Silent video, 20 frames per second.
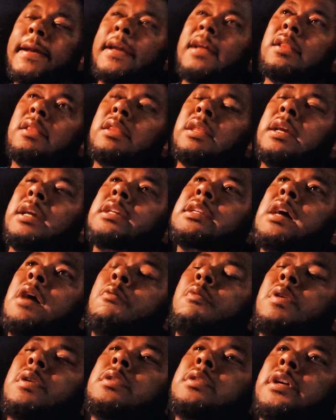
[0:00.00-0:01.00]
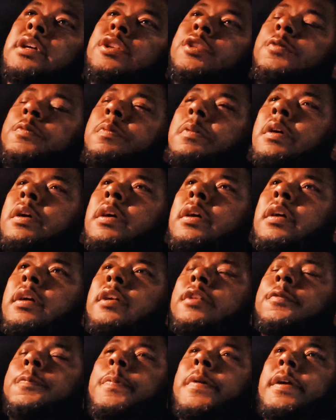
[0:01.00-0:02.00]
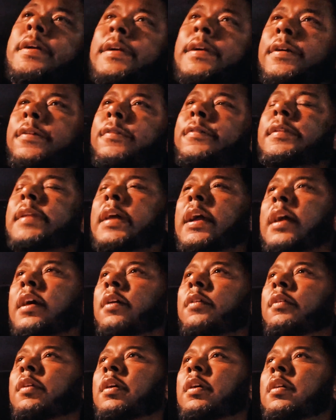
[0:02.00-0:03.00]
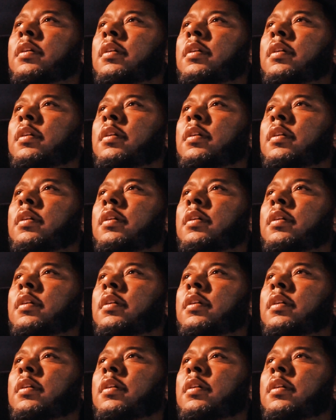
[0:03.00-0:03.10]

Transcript: and things I want to experience now.